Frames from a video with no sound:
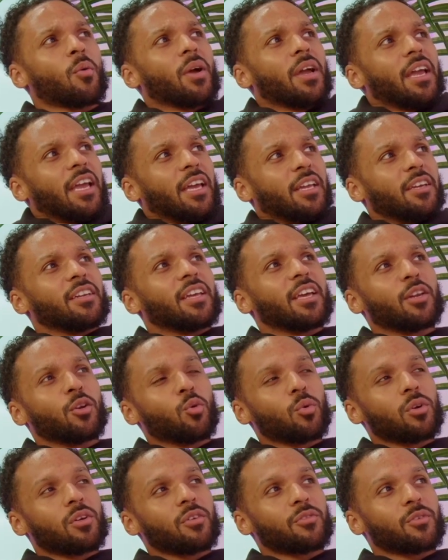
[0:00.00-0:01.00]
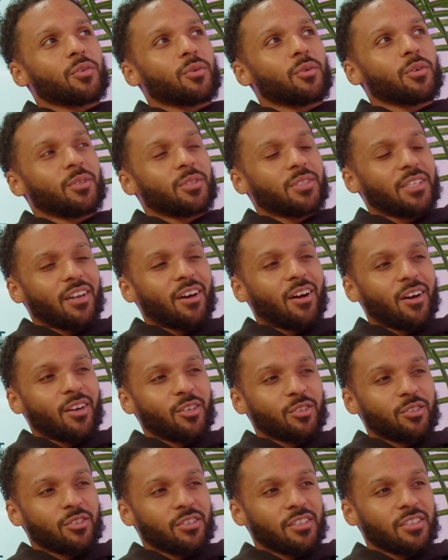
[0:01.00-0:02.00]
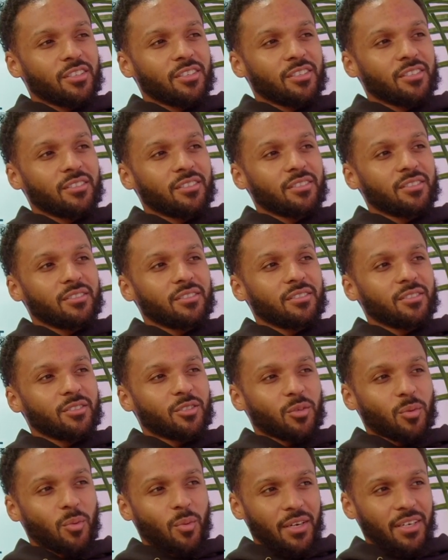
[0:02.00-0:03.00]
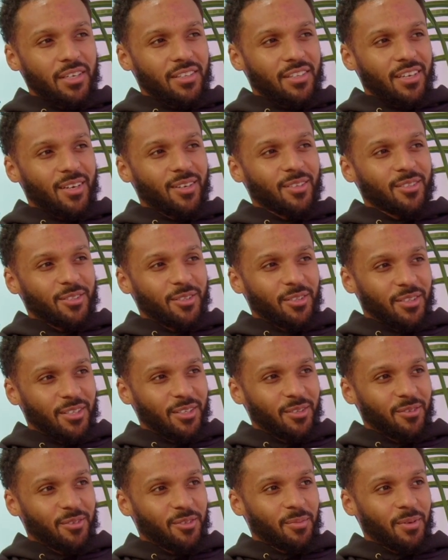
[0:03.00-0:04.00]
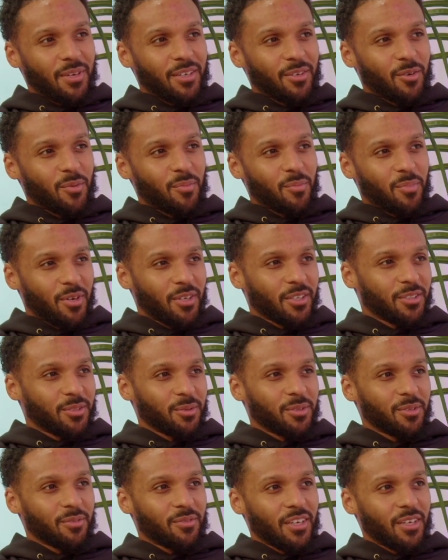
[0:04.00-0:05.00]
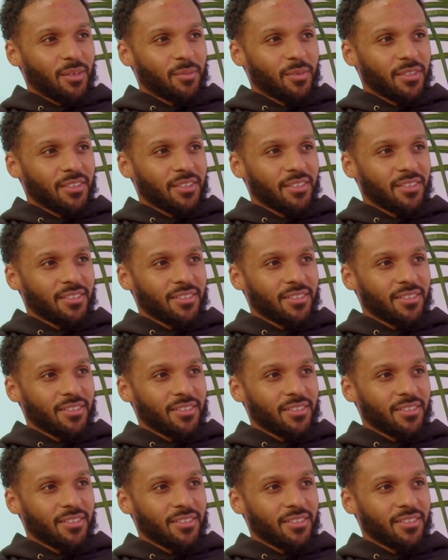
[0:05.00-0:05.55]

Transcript: In all of your, you said 120,000 you think you spent on personal development,